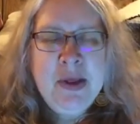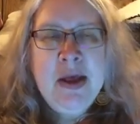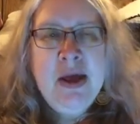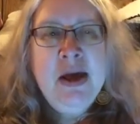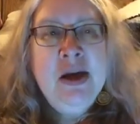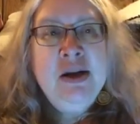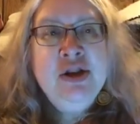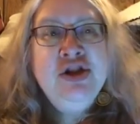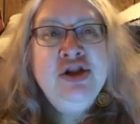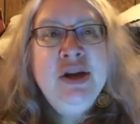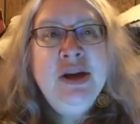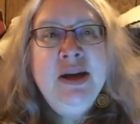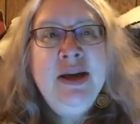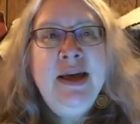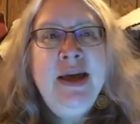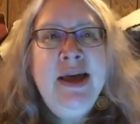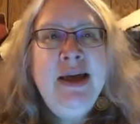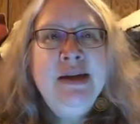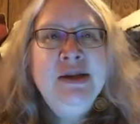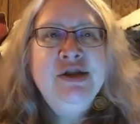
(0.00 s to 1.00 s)
She
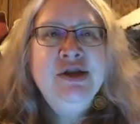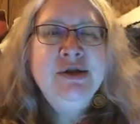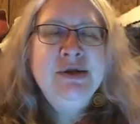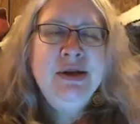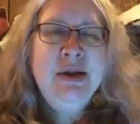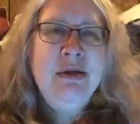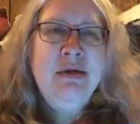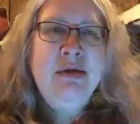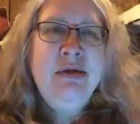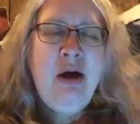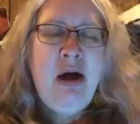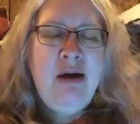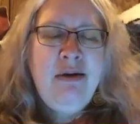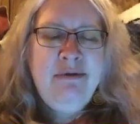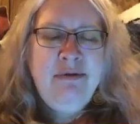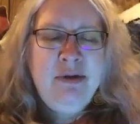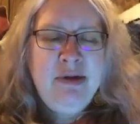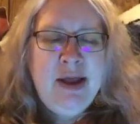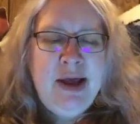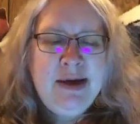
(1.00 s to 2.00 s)
engages in thoughtful
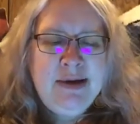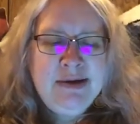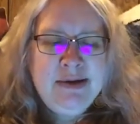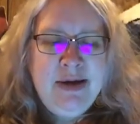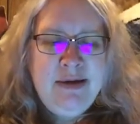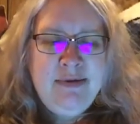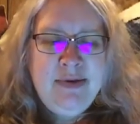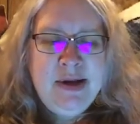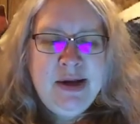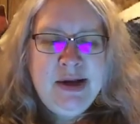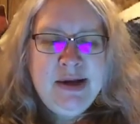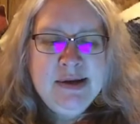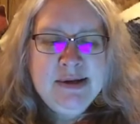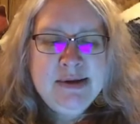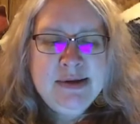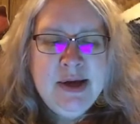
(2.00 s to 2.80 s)
activities